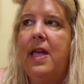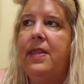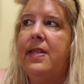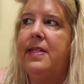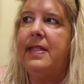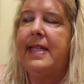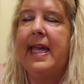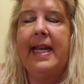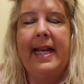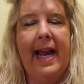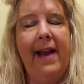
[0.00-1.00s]
This is
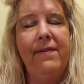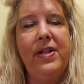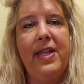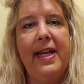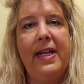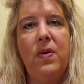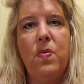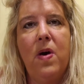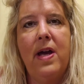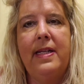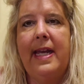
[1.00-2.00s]
getting everything you
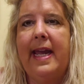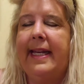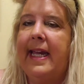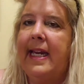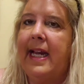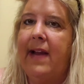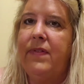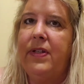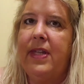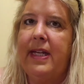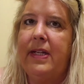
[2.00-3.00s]
want and getting
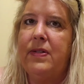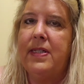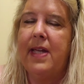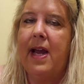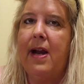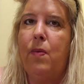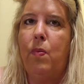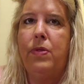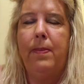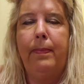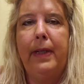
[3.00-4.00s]
everything you desire.
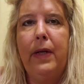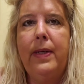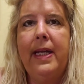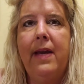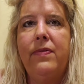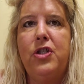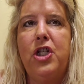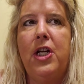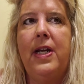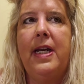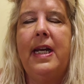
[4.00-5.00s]
The beauty of the
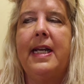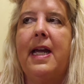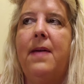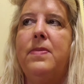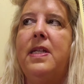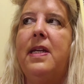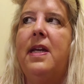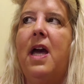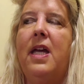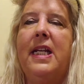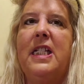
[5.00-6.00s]
Chariot, it comes in
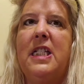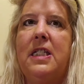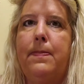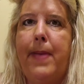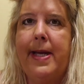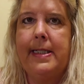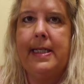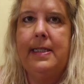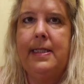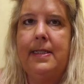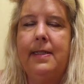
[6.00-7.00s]

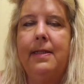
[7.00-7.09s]
unexpected.